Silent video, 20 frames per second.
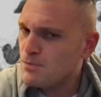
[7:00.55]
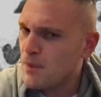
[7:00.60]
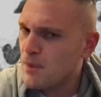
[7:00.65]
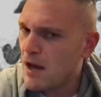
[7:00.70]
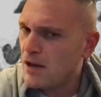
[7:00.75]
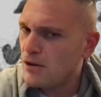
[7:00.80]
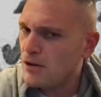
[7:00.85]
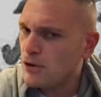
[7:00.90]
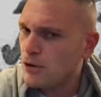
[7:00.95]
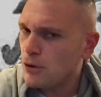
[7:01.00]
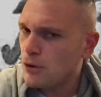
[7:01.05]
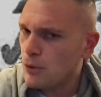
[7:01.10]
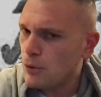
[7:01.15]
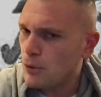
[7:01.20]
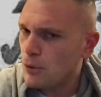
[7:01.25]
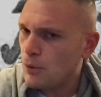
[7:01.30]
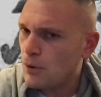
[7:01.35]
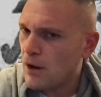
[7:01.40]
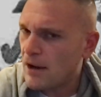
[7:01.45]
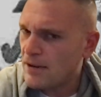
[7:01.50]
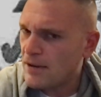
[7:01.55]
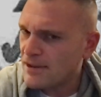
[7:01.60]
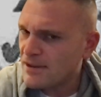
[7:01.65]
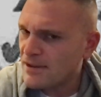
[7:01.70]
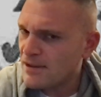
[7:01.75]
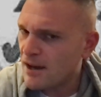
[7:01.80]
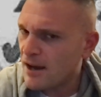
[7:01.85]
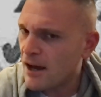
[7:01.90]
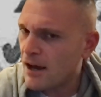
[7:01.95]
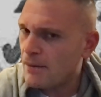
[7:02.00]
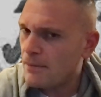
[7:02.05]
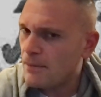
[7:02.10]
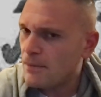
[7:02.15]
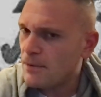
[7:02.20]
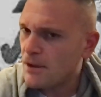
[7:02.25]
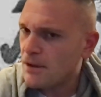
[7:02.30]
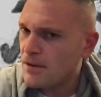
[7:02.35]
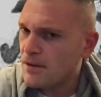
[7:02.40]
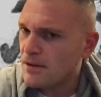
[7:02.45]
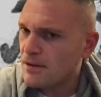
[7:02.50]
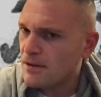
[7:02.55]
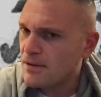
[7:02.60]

men knew at the time that